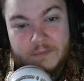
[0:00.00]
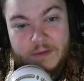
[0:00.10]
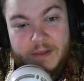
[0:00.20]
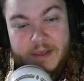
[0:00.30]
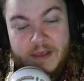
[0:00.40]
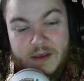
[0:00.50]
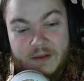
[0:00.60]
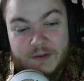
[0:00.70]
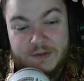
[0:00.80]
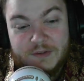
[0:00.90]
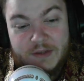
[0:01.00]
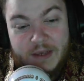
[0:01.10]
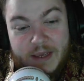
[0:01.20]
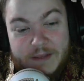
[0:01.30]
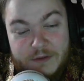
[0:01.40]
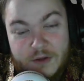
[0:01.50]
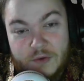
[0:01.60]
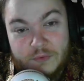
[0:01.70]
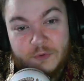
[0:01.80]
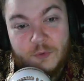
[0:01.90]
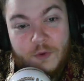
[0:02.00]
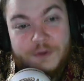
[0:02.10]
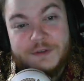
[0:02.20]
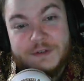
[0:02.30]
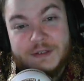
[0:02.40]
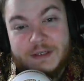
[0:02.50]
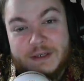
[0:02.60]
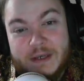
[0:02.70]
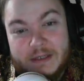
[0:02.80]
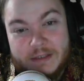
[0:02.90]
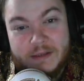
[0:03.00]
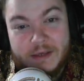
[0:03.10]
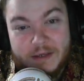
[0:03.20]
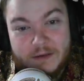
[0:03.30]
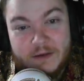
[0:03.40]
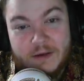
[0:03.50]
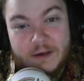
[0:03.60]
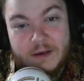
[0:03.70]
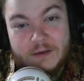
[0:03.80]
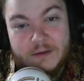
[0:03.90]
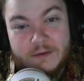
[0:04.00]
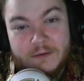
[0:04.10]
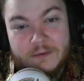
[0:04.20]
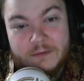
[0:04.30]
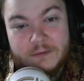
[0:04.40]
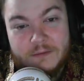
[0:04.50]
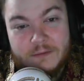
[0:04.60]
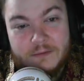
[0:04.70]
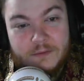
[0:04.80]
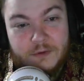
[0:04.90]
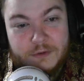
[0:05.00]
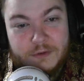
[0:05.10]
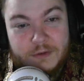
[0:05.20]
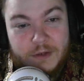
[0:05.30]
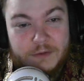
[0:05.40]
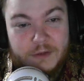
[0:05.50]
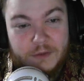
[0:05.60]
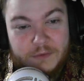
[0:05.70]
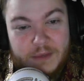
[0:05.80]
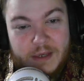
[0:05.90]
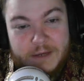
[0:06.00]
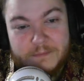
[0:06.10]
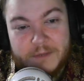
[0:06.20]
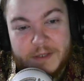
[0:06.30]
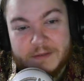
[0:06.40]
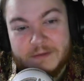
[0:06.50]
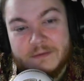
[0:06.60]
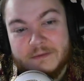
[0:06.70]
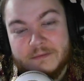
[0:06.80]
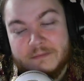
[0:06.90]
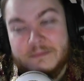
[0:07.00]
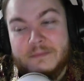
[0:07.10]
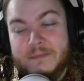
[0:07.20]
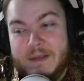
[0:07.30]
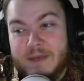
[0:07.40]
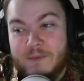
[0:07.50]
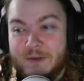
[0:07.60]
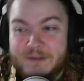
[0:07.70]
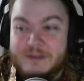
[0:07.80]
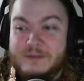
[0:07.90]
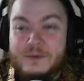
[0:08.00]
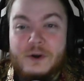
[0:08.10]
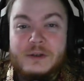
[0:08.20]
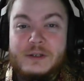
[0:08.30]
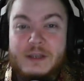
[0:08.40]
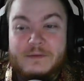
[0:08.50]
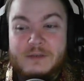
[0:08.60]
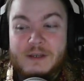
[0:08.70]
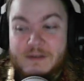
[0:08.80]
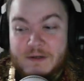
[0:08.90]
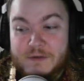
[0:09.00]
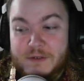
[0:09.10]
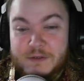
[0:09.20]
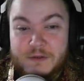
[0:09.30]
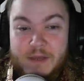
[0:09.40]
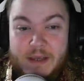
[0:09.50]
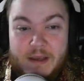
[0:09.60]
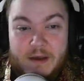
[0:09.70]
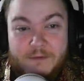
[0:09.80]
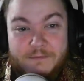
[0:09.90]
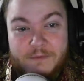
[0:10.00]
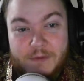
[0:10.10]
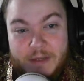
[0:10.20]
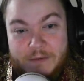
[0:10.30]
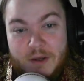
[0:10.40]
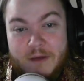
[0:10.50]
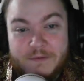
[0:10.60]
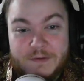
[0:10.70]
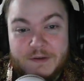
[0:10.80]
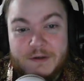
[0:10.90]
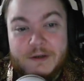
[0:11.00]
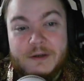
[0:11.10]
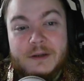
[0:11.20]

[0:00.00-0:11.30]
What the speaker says: he is a known quantity kind of thing. Or, you know, known thing, but he wasn't important enough to get turned into, like, a full-out officer.